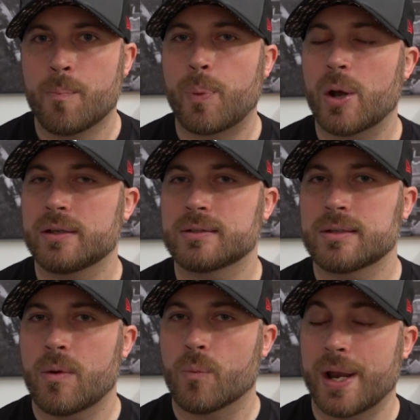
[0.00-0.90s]
But
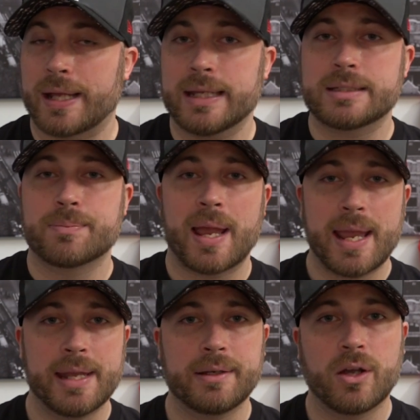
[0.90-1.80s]
when I get to my
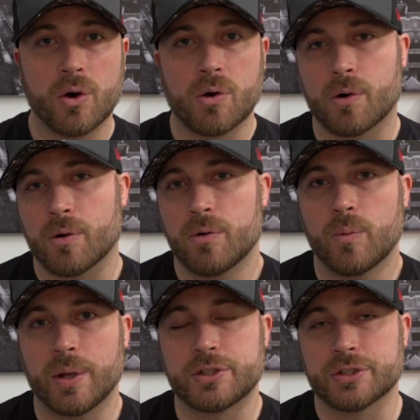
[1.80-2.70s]
end goal,
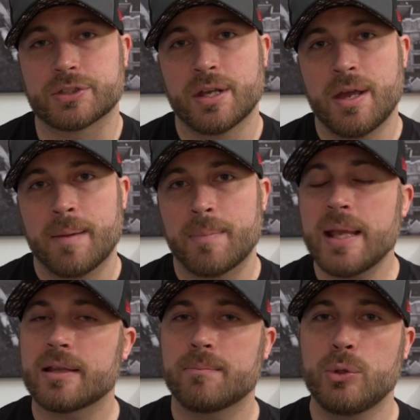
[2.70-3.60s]
which is
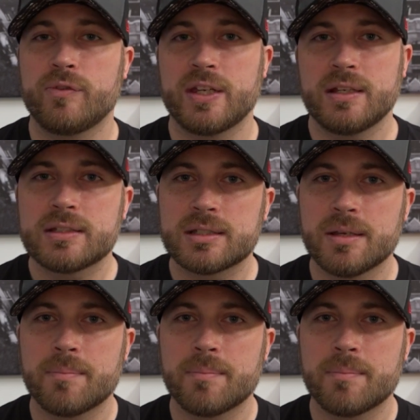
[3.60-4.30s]
making movies,